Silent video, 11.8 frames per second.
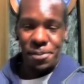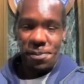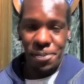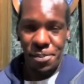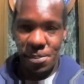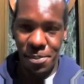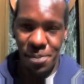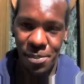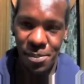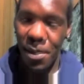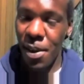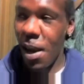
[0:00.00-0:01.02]
How many kids do you
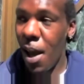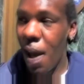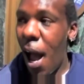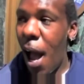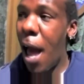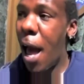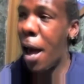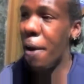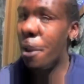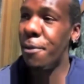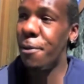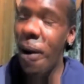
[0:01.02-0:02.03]
have? I
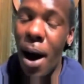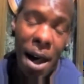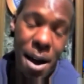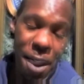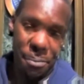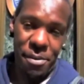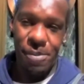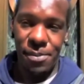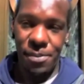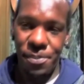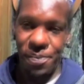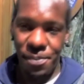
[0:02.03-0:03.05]
have five. How
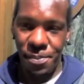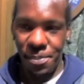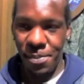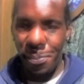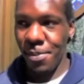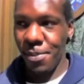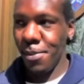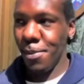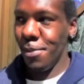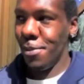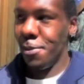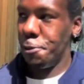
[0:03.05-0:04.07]
many mothers?
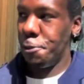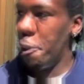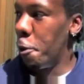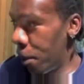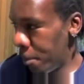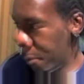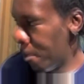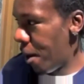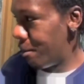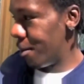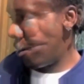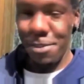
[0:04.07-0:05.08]
Four baby
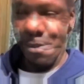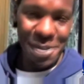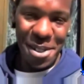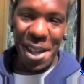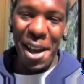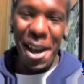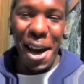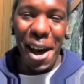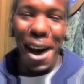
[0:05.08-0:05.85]
mothers. Four